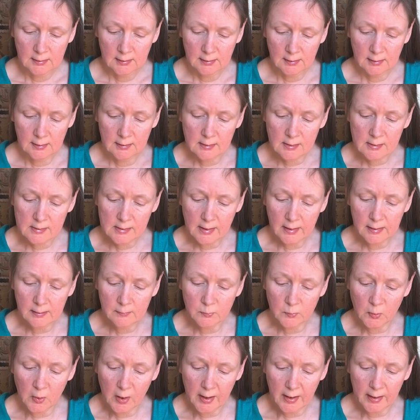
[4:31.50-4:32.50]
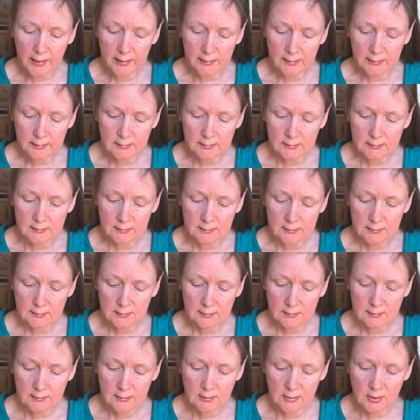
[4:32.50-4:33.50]
In the same way,
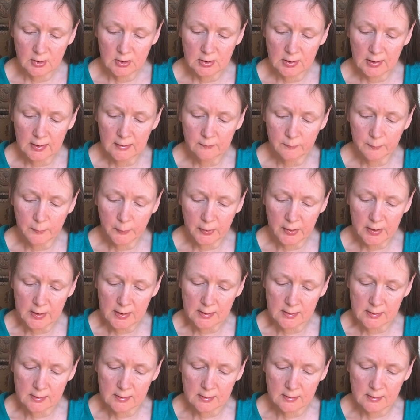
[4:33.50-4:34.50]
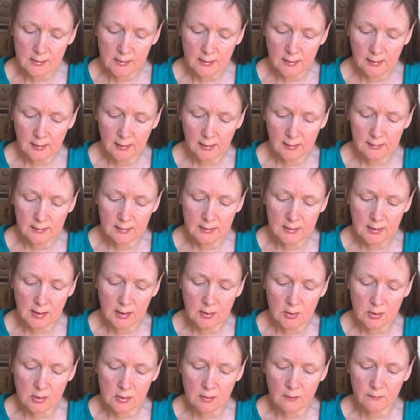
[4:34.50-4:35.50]
the chief priests and the
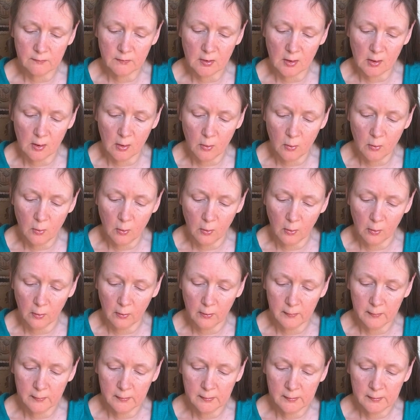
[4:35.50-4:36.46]
teachers of the law